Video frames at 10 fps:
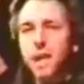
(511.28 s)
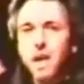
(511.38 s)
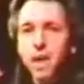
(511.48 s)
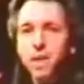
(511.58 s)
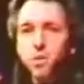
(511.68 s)

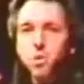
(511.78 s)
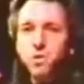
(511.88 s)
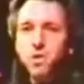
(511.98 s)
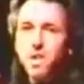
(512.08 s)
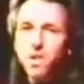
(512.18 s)
eye that we
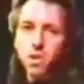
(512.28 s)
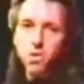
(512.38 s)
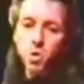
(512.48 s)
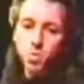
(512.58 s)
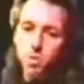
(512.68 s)
see
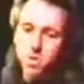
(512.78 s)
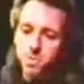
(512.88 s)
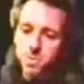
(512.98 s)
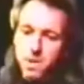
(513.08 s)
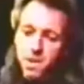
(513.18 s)
on Jupiter,
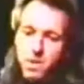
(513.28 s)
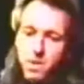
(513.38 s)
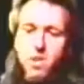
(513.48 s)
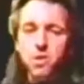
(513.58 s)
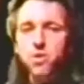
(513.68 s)

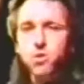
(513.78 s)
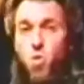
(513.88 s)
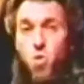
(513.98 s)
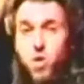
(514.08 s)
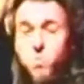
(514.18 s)
this
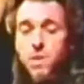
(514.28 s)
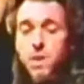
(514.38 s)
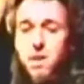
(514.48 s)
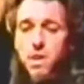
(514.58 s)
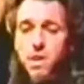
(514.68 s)
storm,
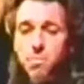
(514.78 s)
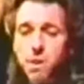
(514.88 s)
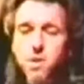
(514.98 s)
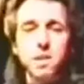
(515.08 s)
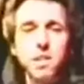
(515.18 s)

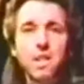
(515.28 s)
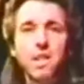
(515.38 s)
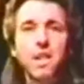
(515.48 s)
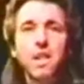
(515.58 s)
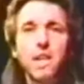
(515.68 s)
apparently
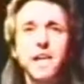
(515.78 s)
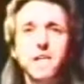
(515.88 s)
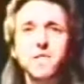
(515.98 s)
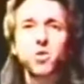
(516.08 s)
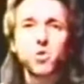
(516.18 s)

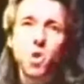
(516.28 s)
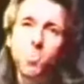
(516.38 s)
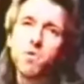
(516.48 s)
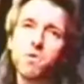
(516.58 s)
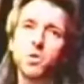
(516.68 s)
unlike any storm
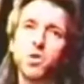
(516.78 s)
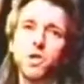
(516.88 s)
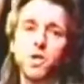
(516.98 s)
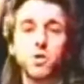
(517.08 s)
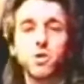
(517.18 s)
we've ever
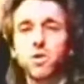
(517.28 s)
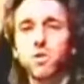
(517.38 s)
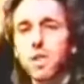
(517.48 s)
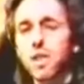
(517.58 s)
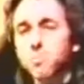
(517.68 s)
seen on Earth,
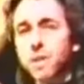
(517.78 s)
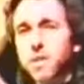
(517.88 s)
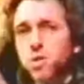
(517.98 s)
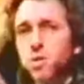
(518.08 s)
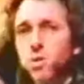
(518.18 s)

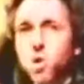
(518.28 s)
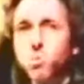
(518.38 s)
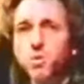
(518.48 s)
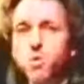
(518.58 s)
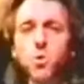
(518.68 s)
because this storm
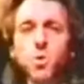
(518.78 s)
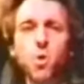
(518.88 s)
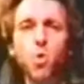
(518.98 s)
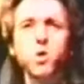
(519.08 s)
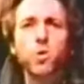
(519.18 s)
was first
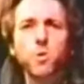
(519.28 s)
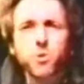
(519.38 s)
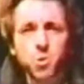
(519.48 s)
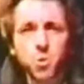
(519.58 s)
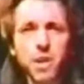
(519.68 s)
recorded over
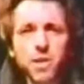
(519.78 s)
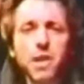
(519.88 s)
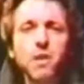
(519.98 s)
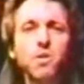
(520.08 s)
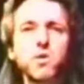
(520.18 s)

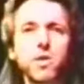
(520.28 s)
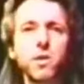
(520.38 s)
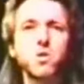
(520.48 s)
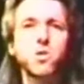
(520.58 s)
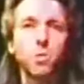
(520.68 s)
3,000
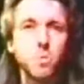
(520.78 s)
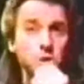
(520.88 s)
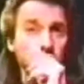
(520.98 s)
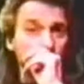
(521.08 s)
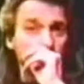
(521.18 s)
years ago by
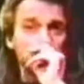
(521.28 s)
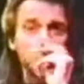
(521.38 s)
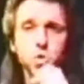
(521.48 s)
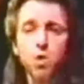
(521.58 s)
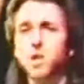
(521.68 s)
Chinese
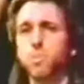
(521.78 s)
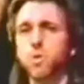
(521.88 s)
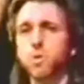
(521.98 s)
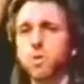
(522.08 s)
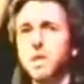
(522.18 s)

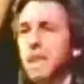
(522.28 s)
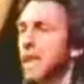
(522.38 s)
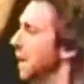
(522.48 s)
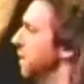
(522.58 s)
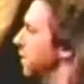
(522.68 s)
astronomers.
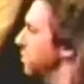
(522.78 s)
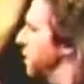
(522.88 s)
And it has